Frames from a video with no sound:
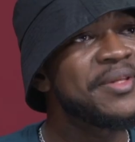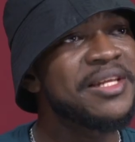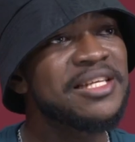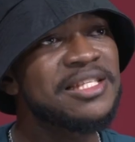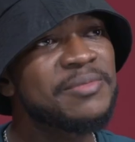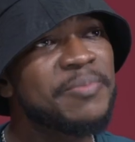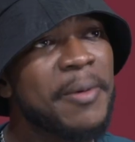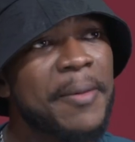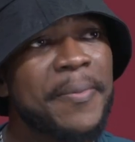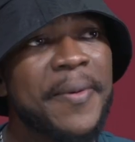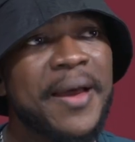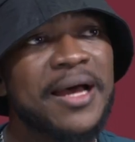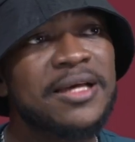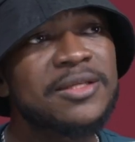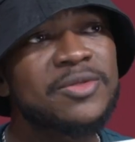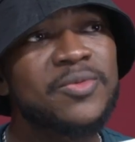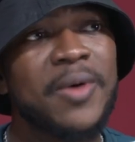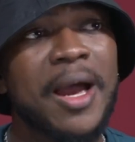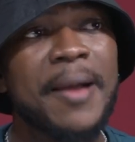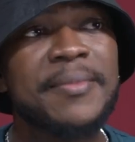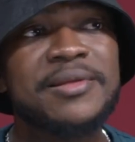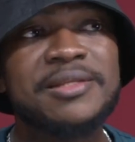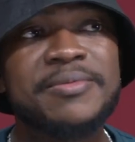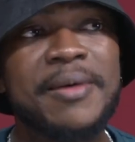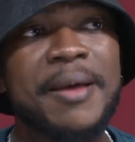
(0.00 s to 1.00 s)
This paper has
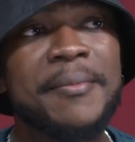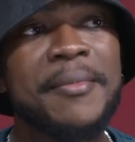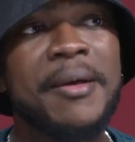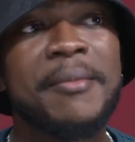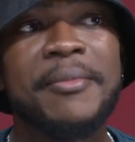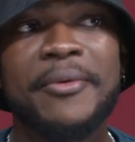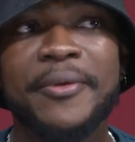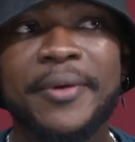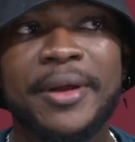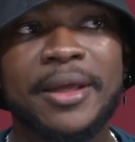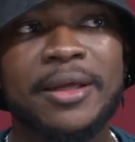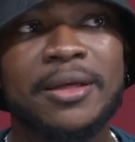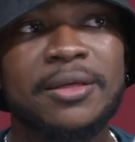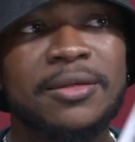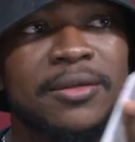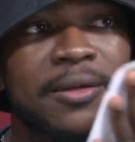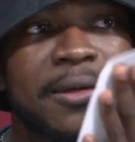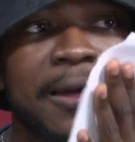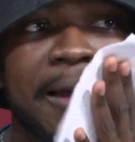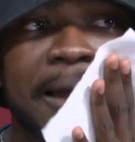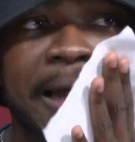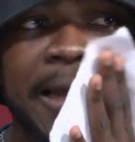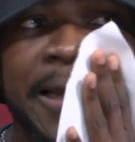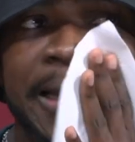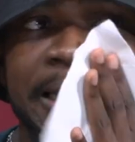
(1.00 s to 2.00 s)
wiped my memory.
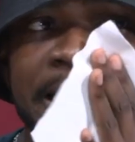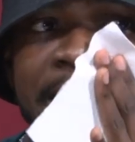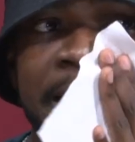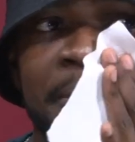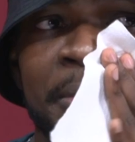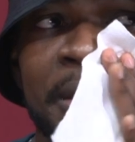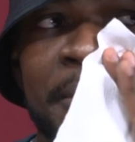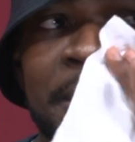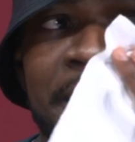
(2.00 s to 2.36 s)
And I think